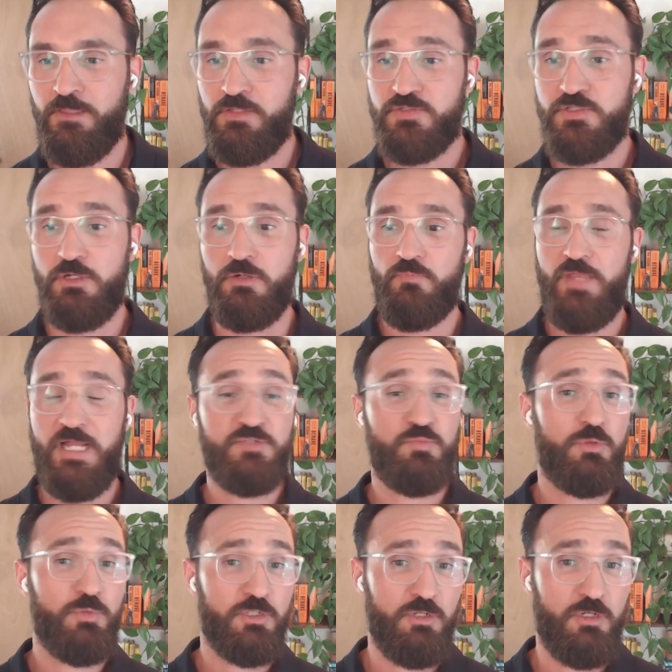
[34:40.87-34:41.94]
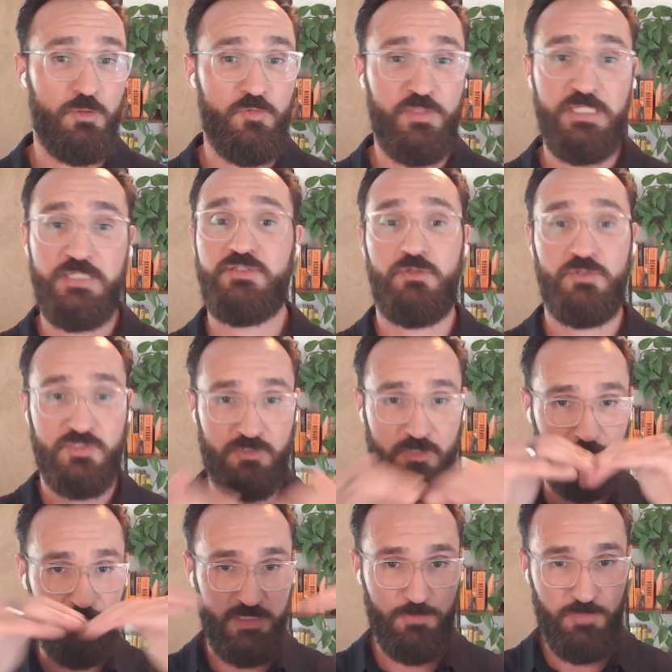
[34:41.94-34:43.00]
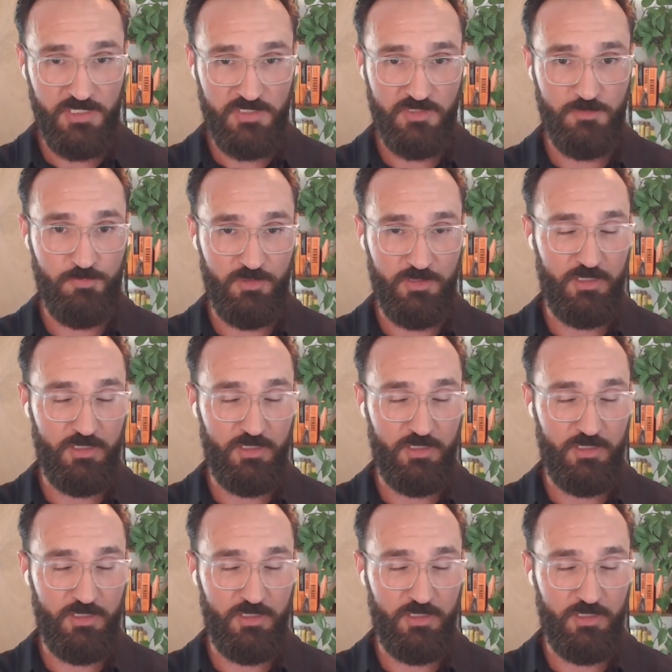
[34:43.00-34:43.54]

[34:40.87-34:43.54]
So that's where we're going with this. So start big picture,